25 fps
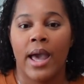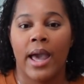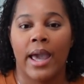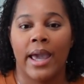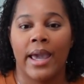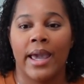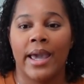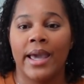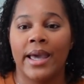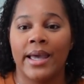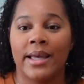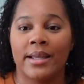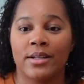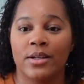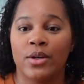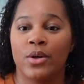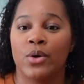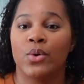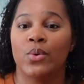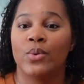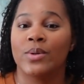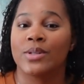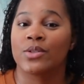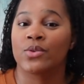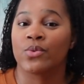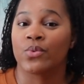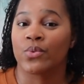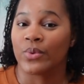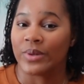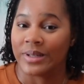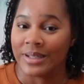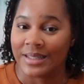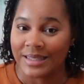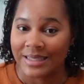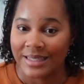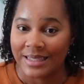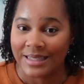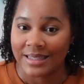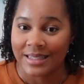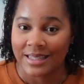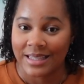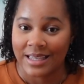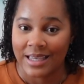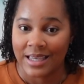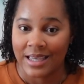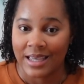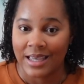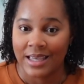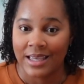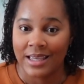and who is really the
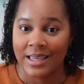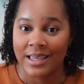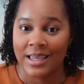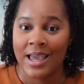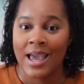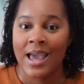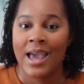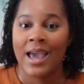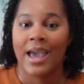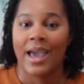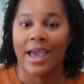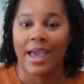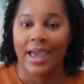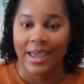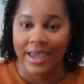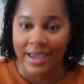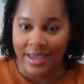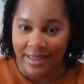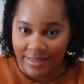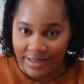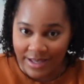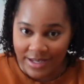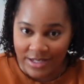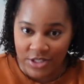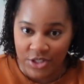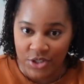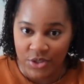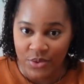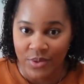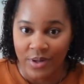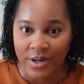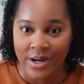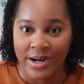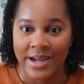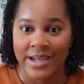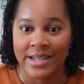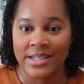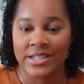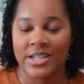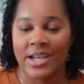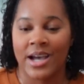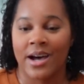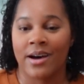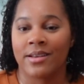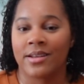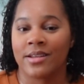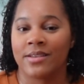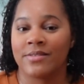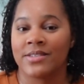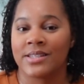king, and that you are a
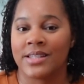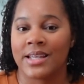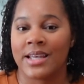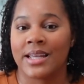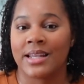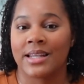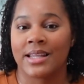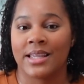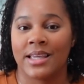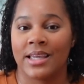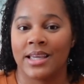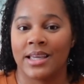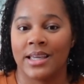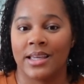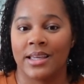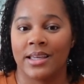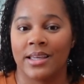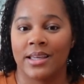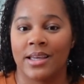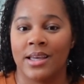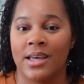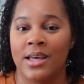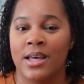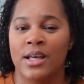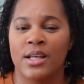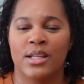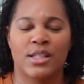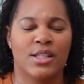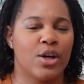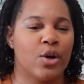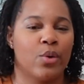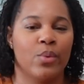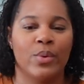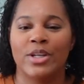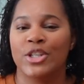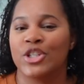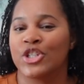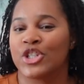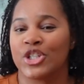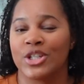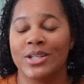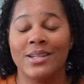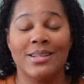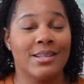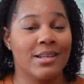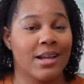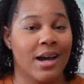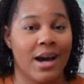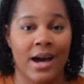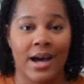child of said king. So we
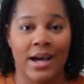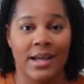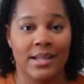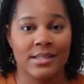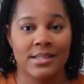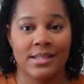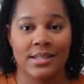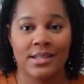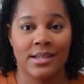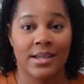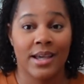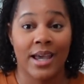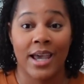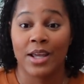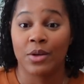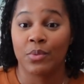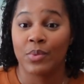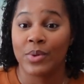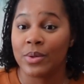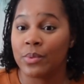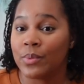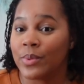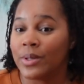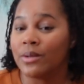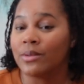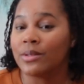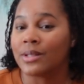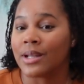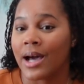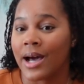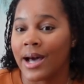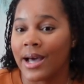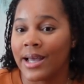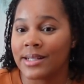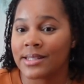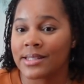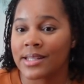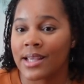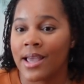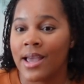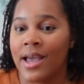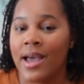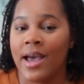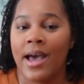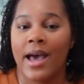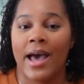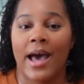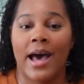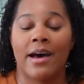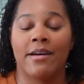should not, and we will not,
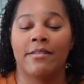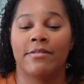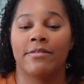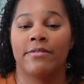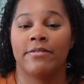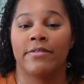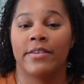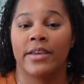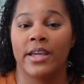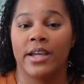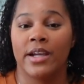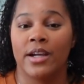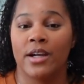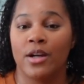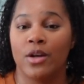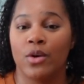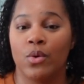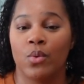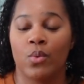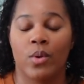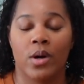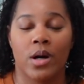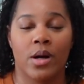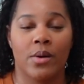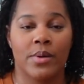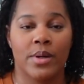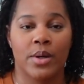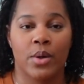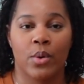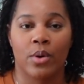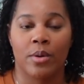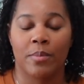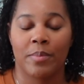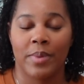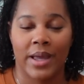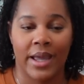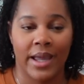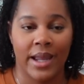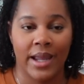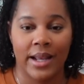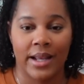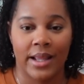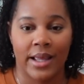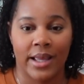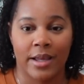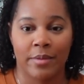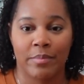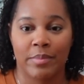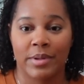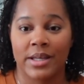have fear, worry, or
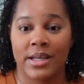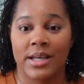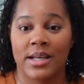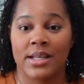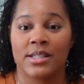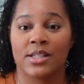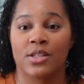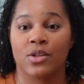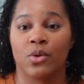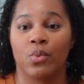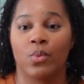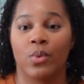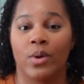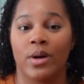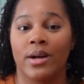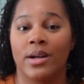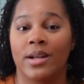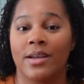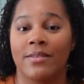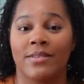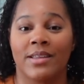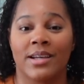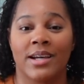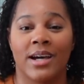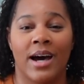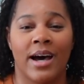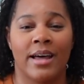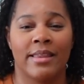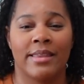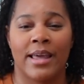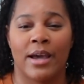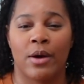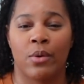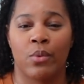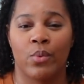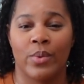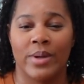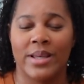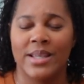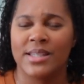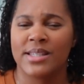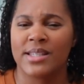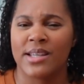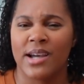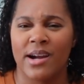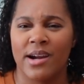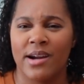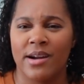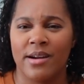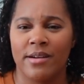panic because the word of the God that we
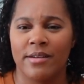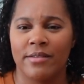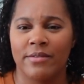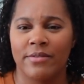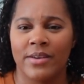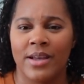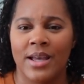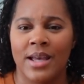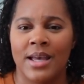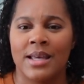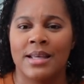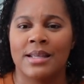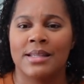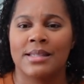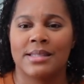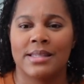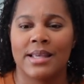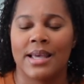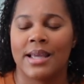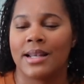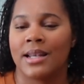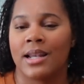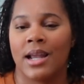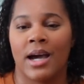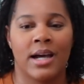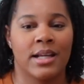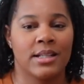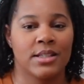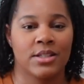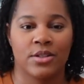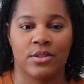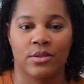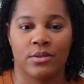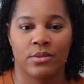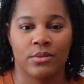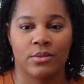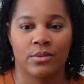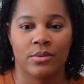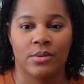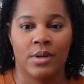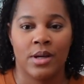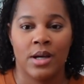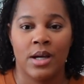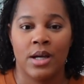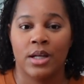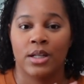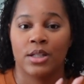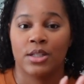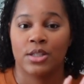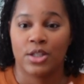serve said not to.
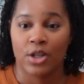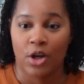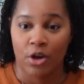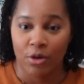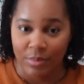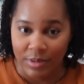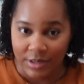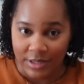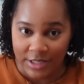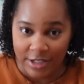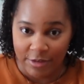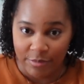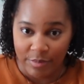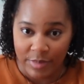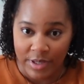Don't believe